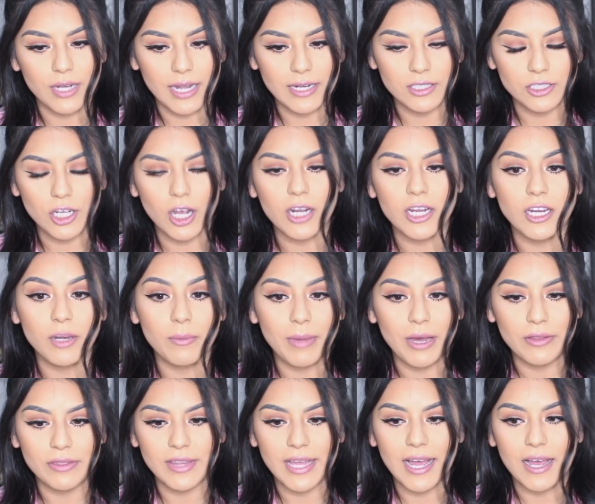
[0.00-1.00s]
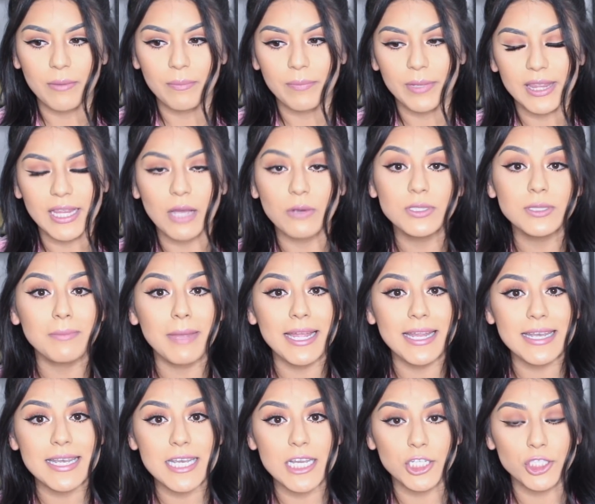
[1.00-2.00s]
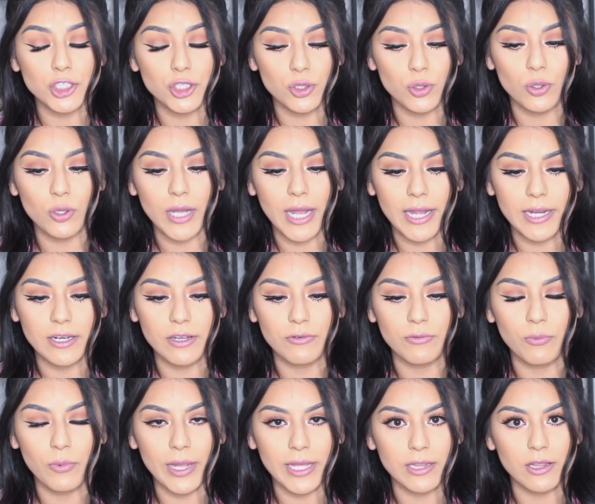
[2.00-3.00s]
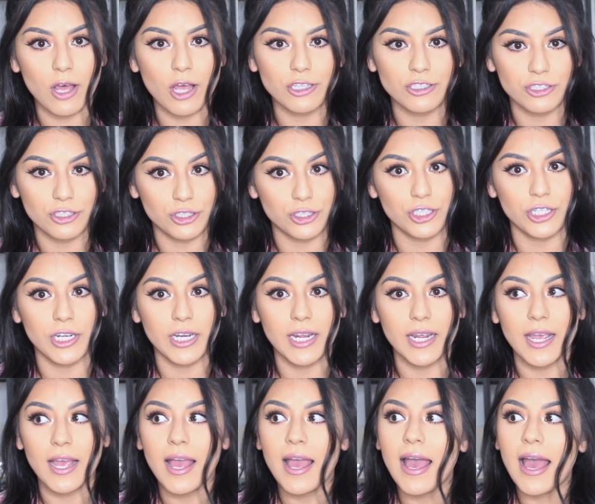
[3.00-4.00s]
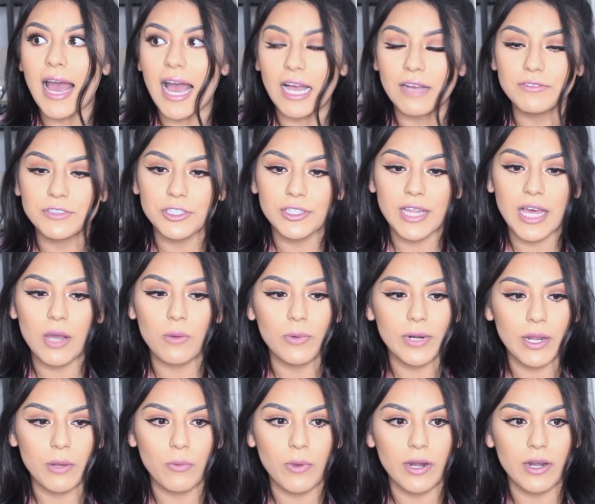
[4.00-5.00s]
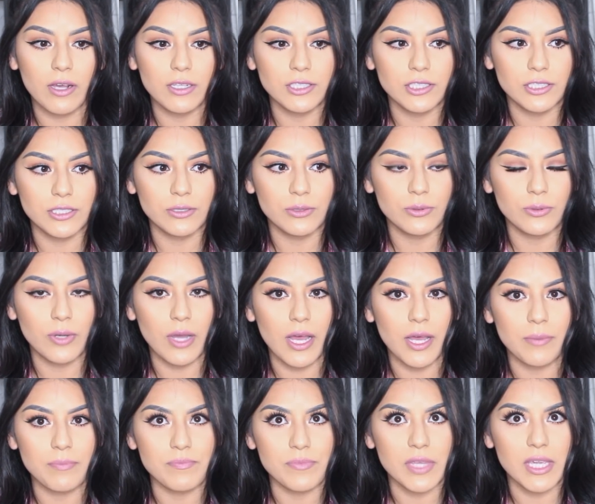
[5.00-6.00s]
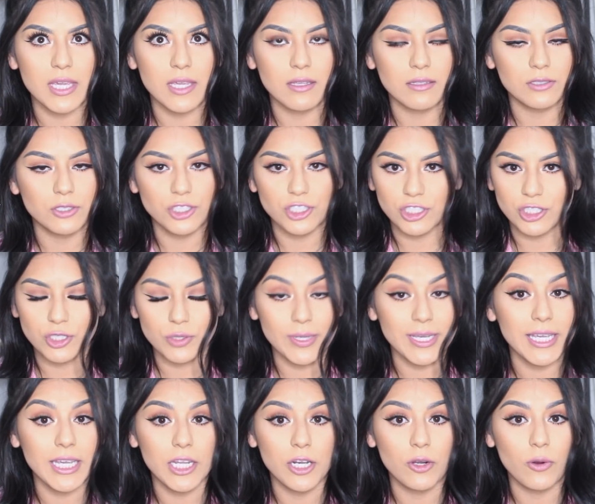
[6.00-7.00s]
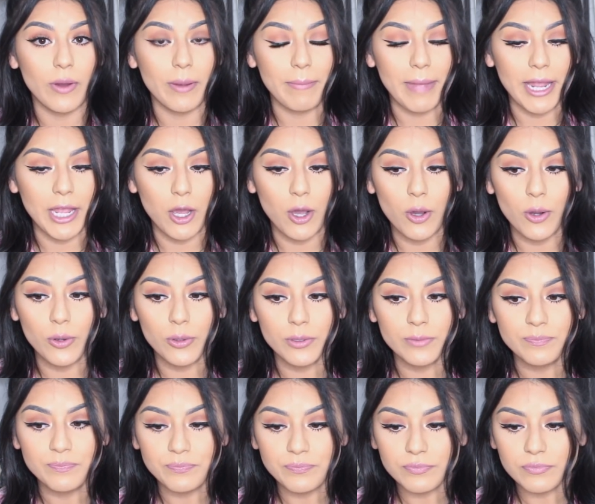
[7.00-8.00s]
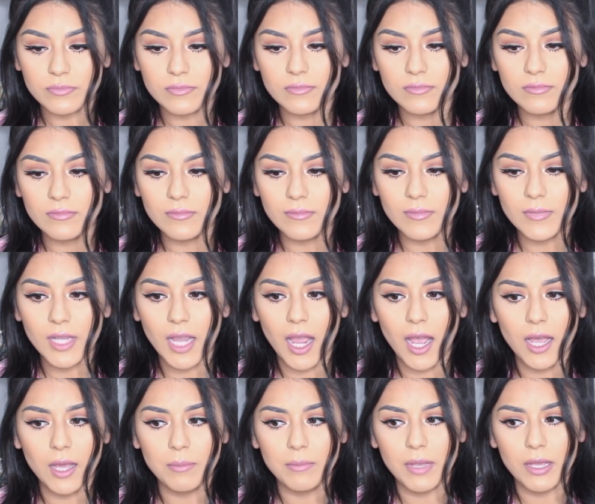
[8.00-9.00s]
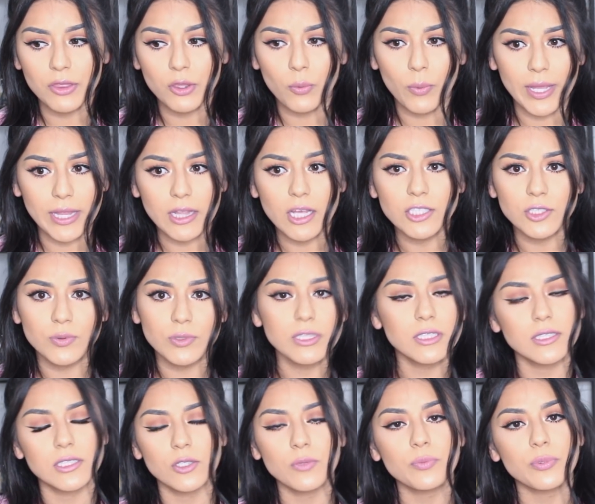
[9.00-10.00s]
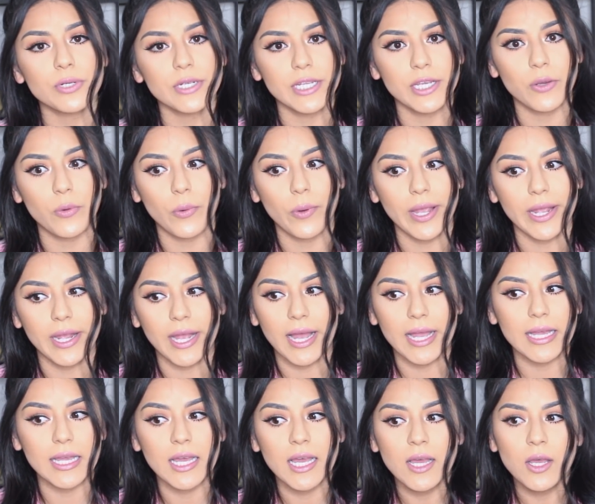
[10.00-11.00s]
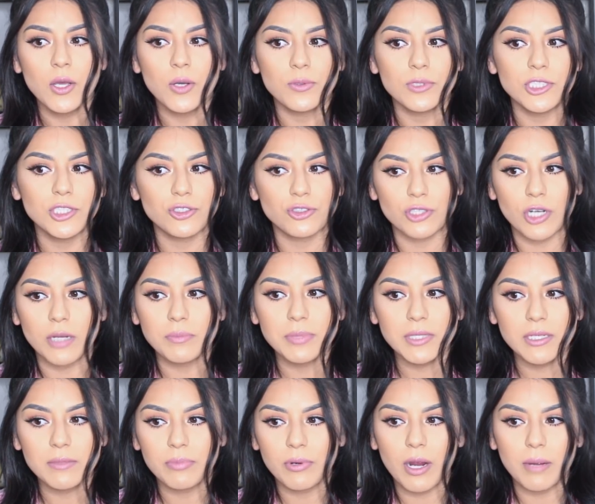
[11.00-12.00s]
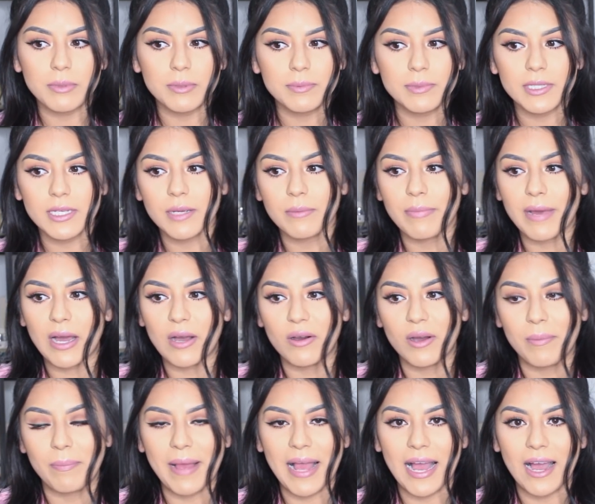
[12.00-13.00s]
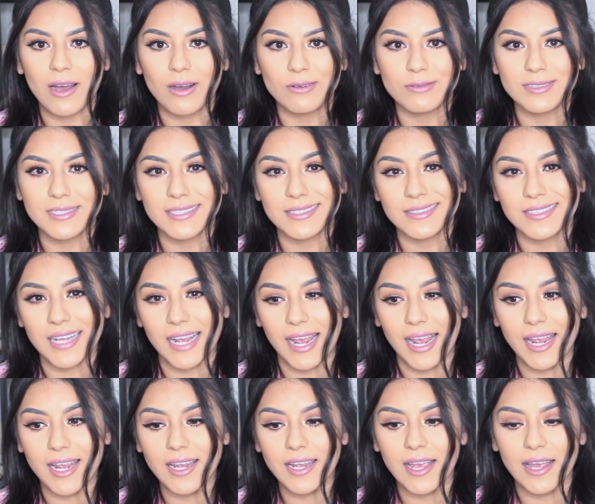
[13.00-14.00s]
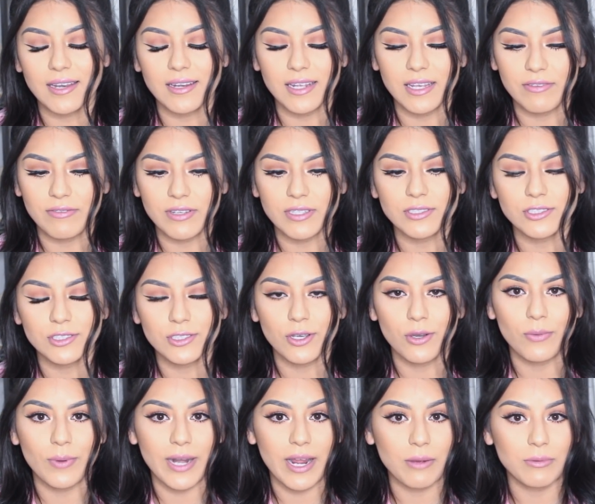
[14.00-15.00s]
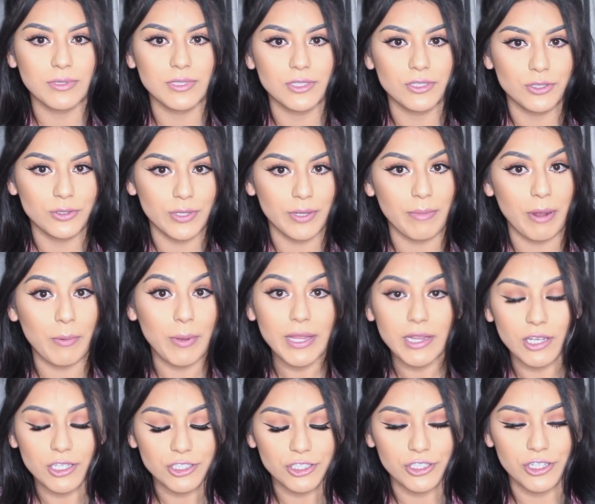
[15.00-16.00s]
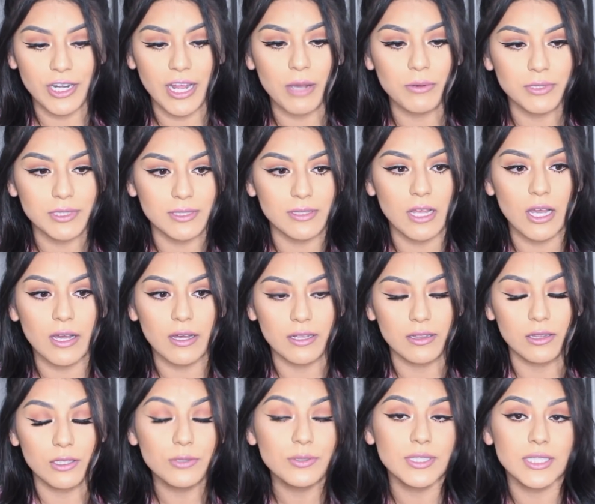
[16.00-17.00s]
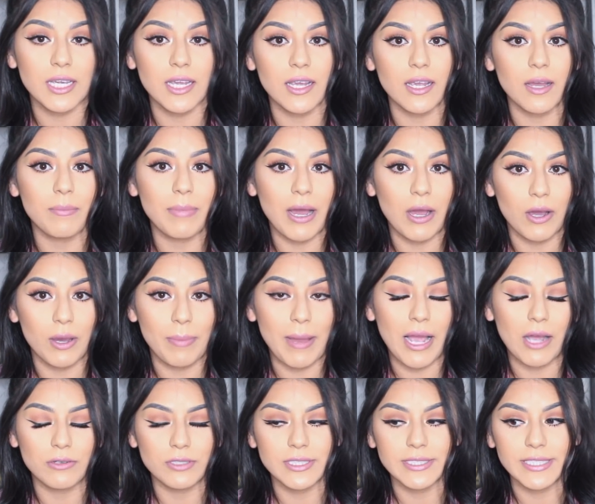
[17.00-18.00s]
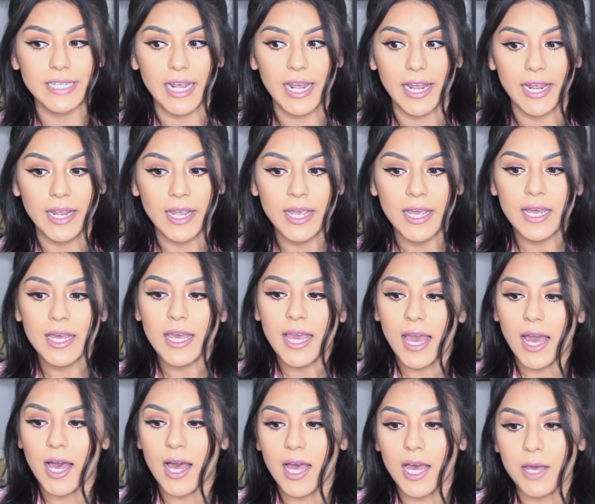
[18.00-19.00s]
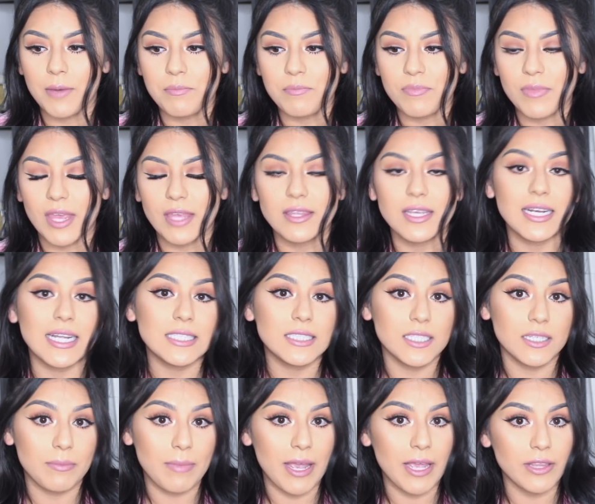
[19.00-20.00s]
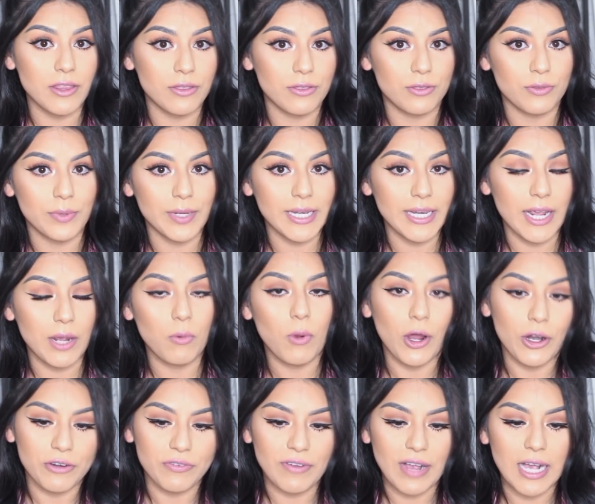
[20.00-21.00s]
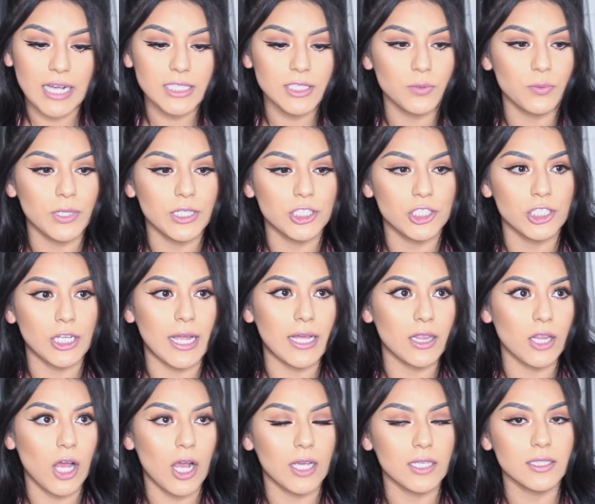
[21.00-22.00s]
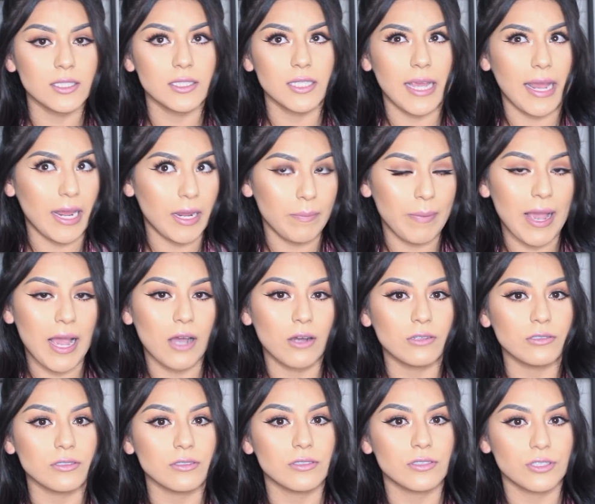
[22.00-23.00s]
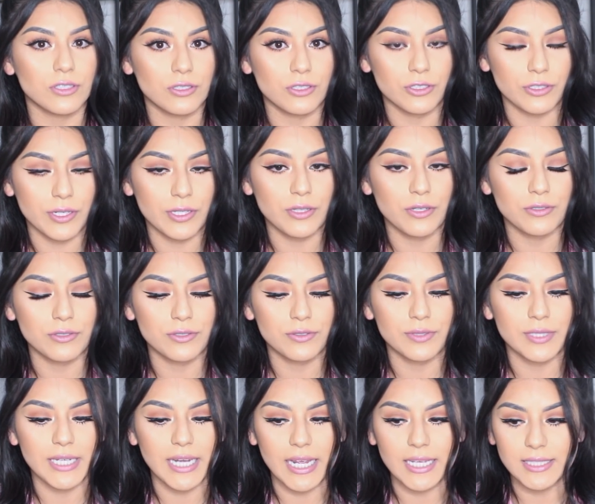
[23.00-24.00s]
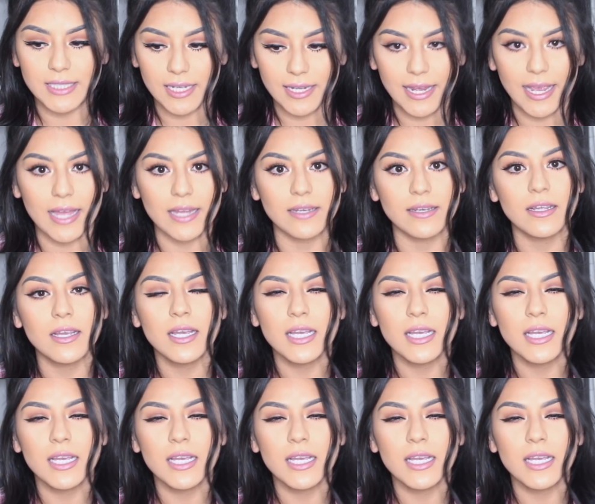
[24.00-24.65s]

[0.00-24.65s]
kind of talking about that, but that was my initial kind of weight loss journey. After that, when I went on to just doing keto on my own, the weight loss was still pretty quick. I was dropping probably about a pound a day, and even so when I was doing my weight loss journey, I was losing about a pound a day. And then I did my 3-day water fast, which I lost 8 pounds during those 3 days. Again,